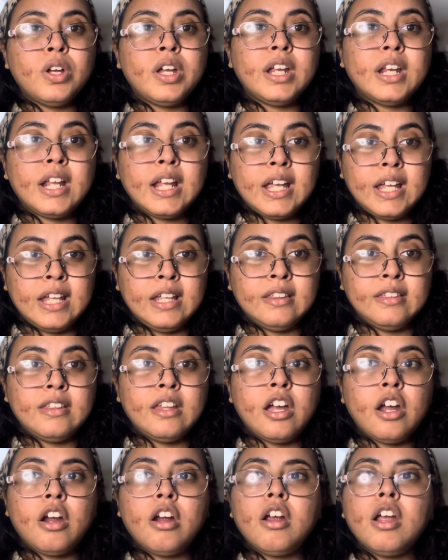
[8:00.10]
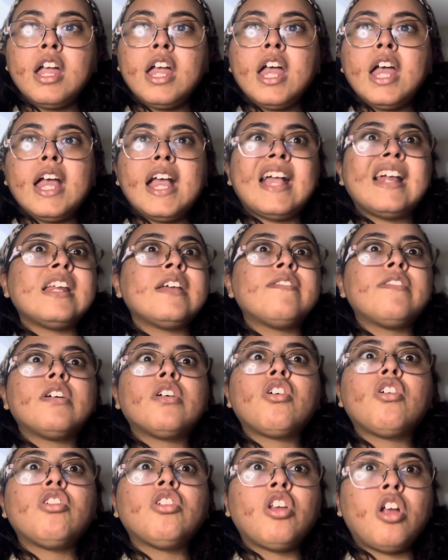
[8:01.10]
it in there and even
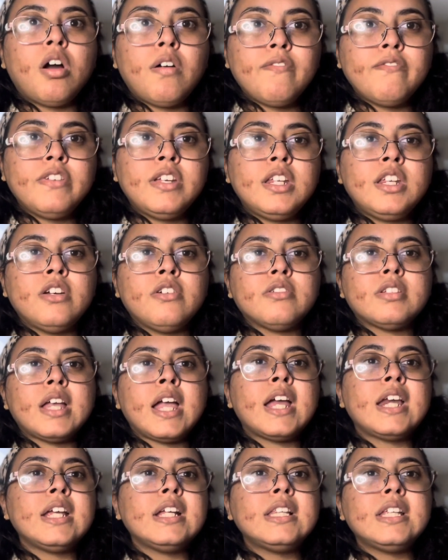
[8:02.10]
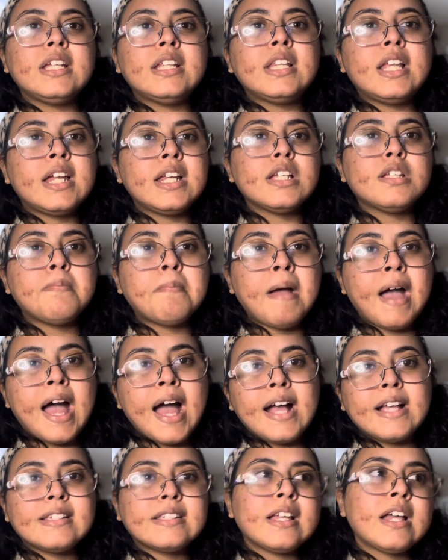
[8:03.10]
on long videos, anything that is
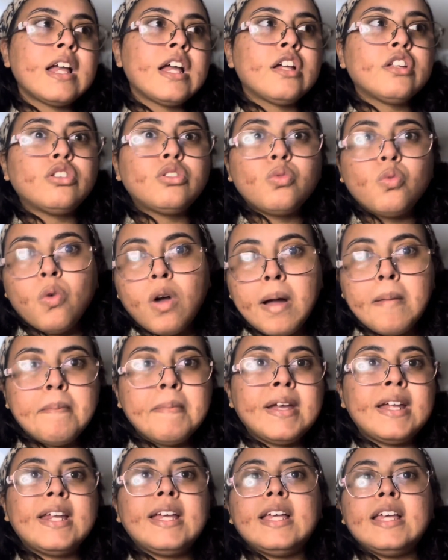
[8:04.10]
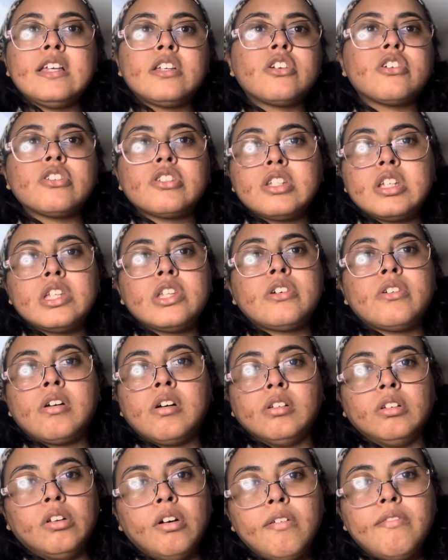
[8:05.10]
past one minute is considered
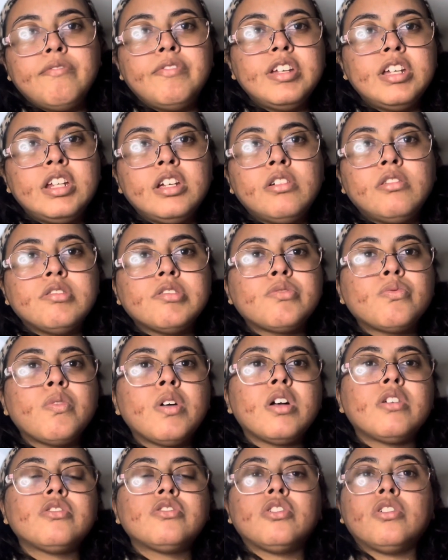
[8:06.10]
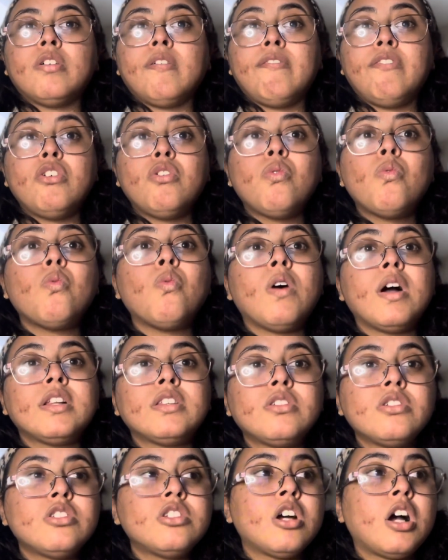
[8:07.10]
a long video as well. So if you
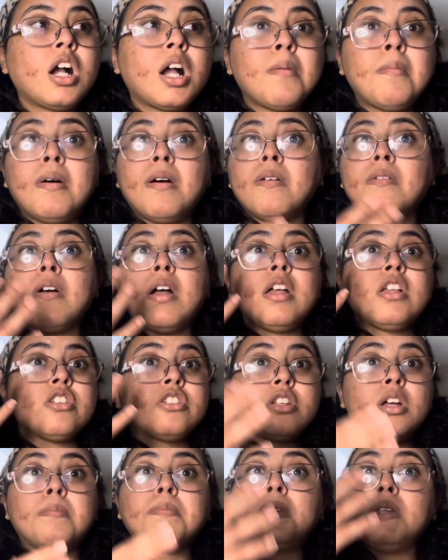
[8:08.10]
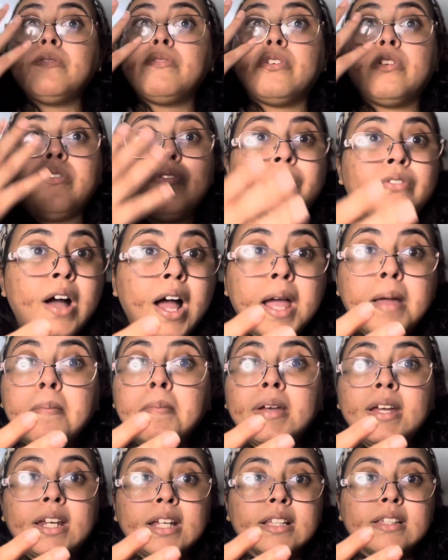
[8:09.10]
want to talk about something for five
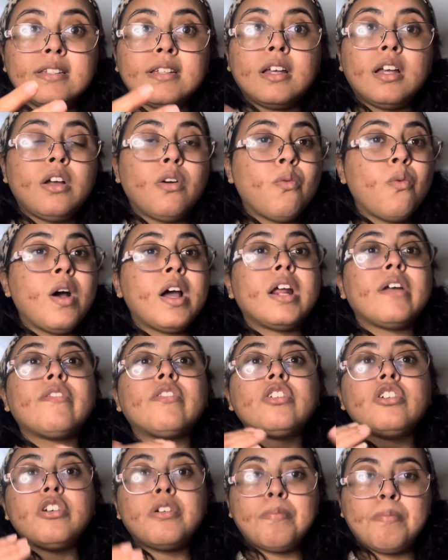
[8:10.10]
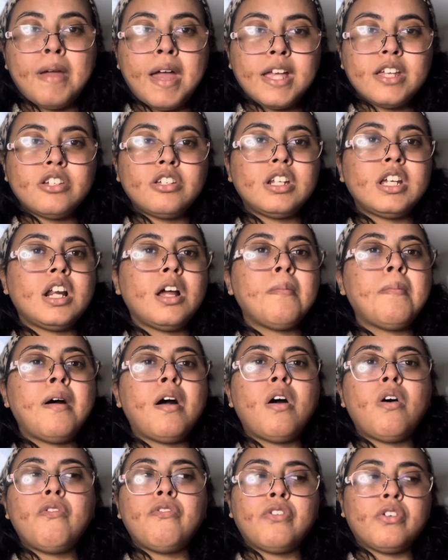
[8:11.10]
minutes, whatever you're passionate
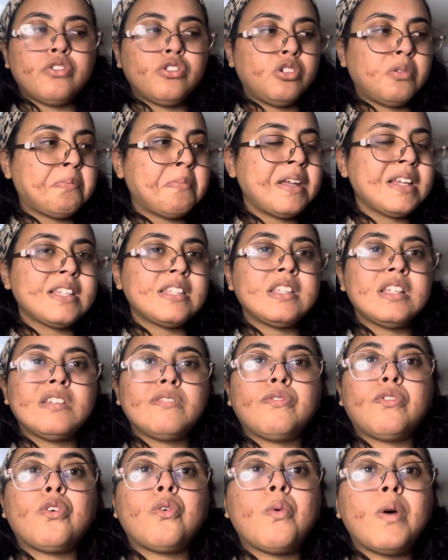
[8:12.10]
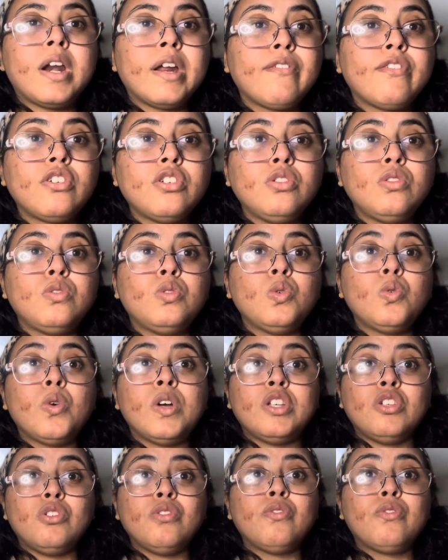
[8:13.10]
about from your business or whatever you do,
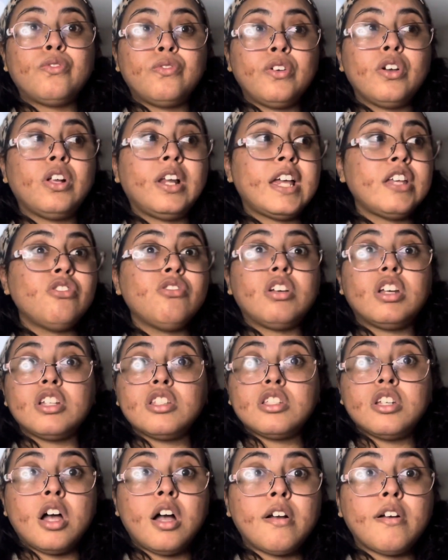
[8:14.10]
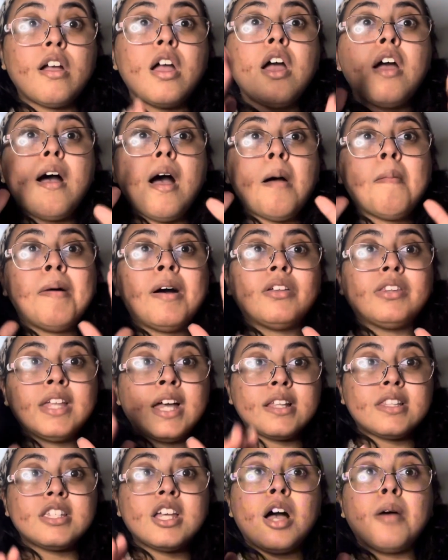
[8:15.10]
and you feel like you can talk about
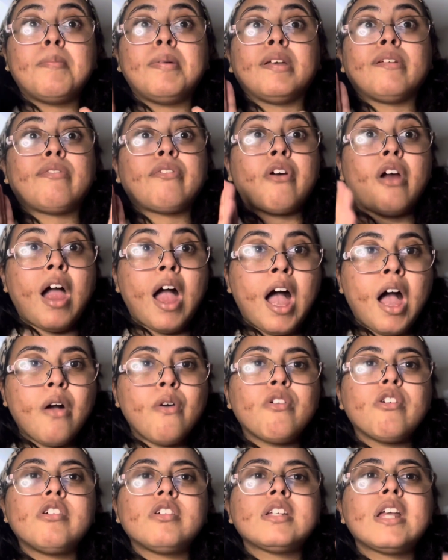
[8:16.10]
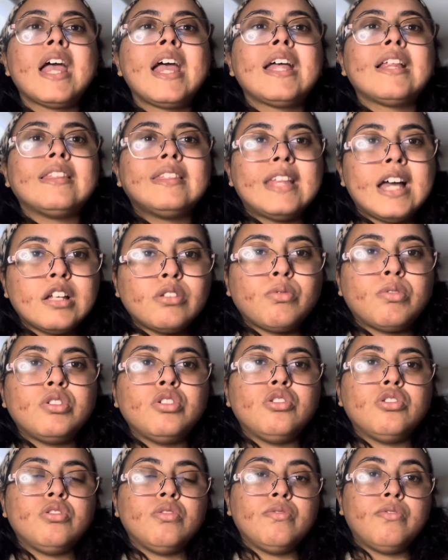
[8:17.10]
that topic for hours, that's what
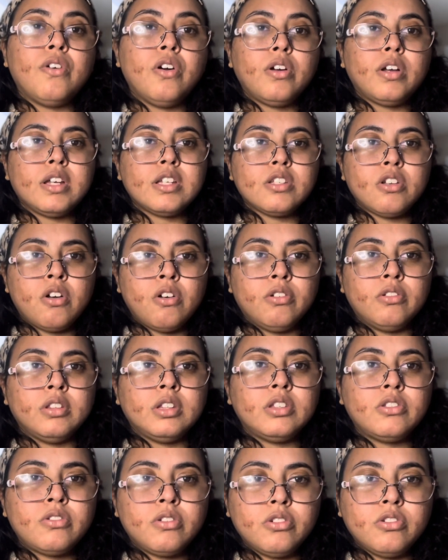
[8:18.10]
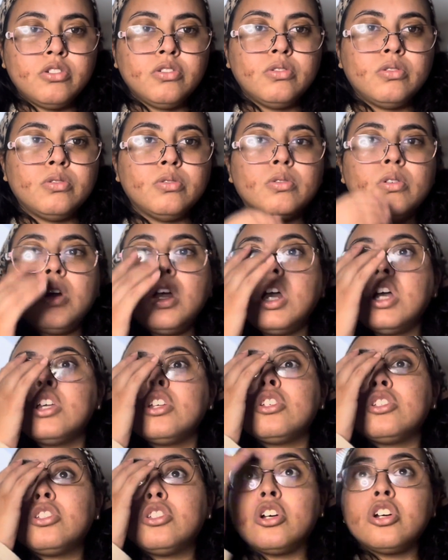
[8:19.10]
you should focus on YouTube.
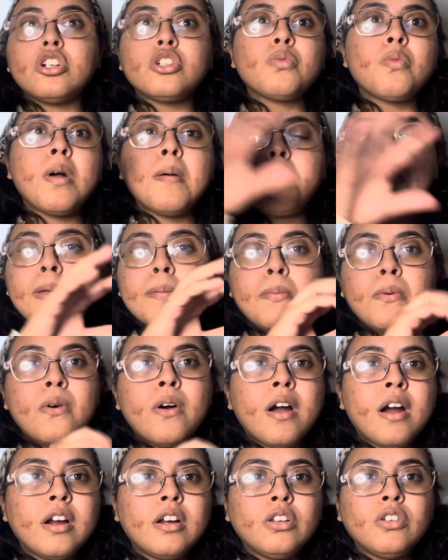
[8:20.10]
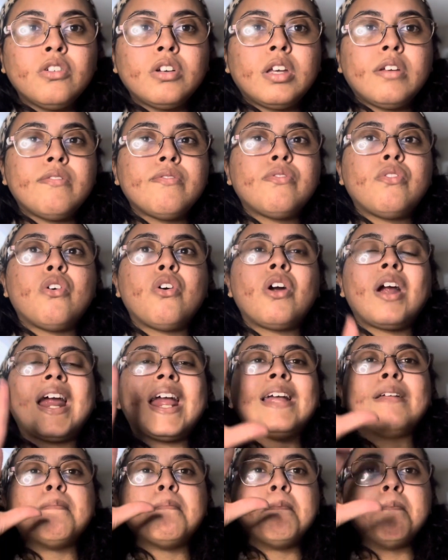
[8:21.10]
Search what people are looking for
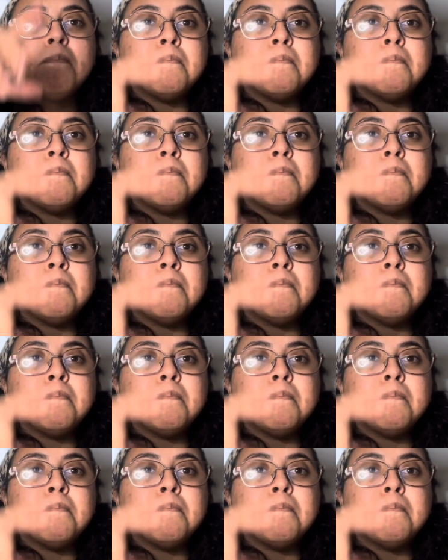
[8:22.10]
and